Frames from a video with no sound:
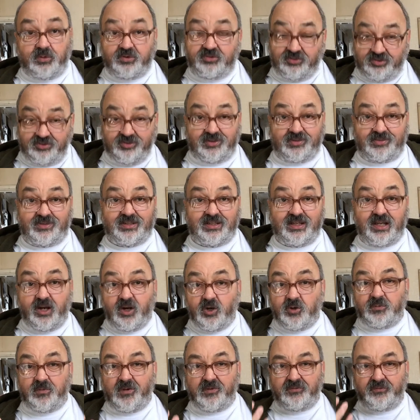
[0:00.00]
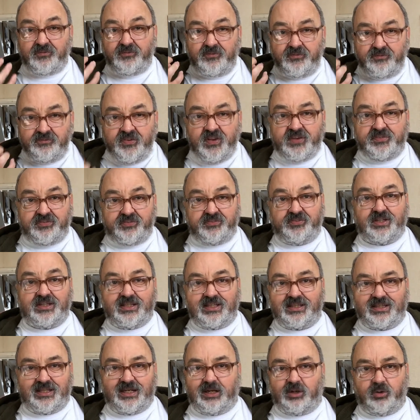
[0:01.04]
we're certainly over
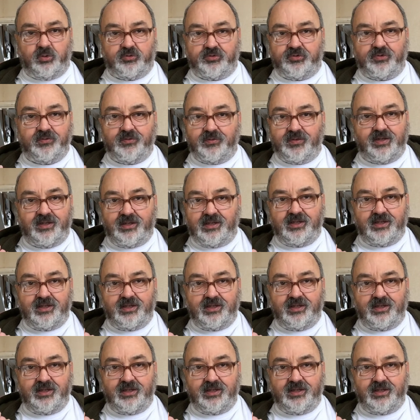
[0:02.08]
50,000.